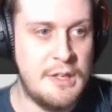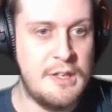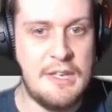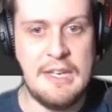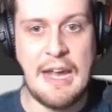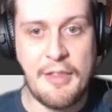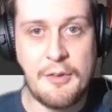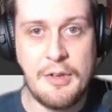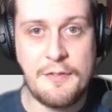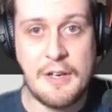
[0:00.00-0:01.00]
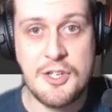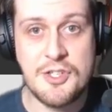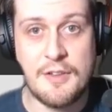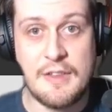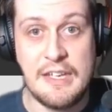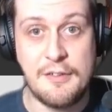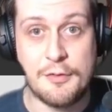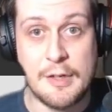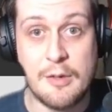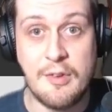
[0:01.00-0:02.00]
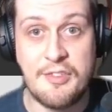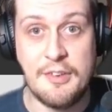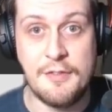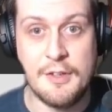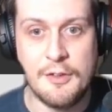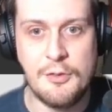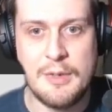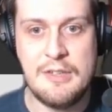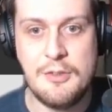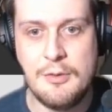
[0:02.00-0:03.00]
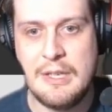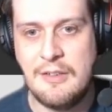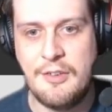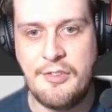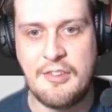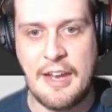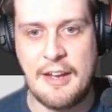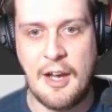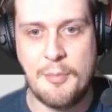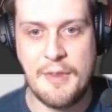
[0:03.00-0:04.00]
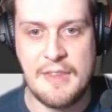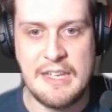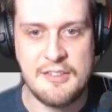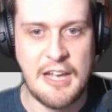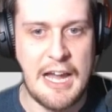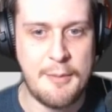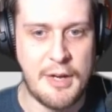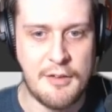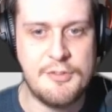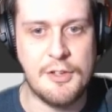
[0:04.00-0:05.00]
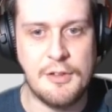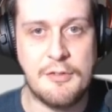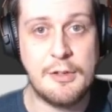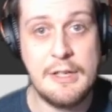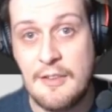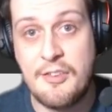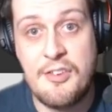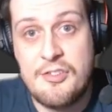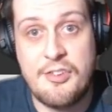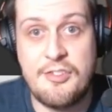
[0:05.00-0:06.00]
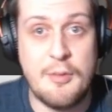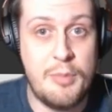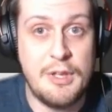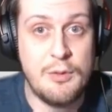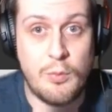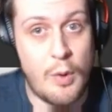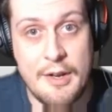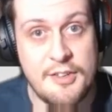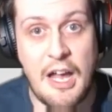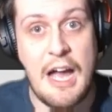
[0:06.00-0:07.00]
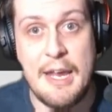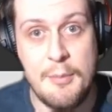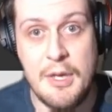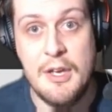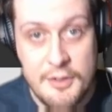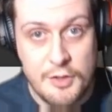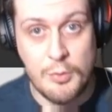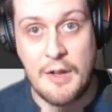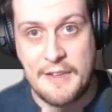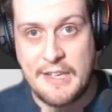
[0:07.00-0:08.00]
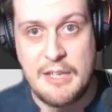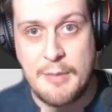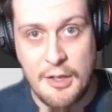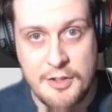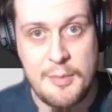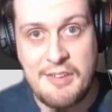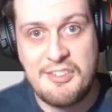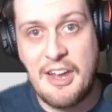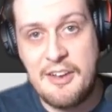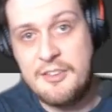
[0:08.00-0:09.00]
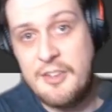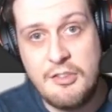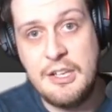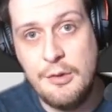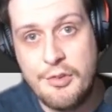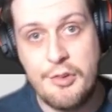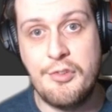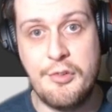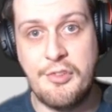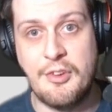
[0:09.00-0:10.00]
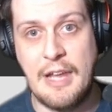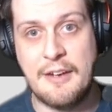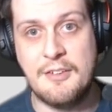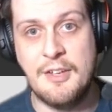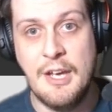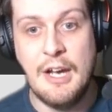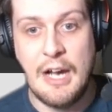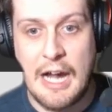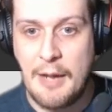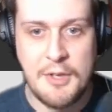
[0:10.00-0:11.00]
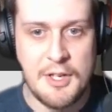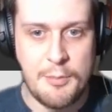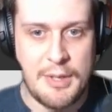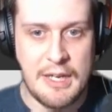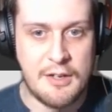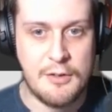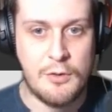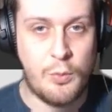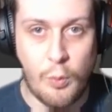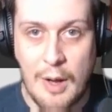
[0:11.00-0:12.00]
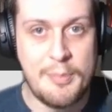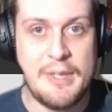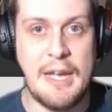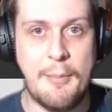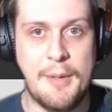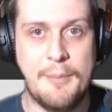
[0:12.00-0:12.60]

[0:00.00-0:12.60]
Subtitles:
Now that we finished the frequency field, we do need to set up the time of delivery. This is just simply what time do you want the email to be sent to the users you select. I'm going to pick 1 p.m.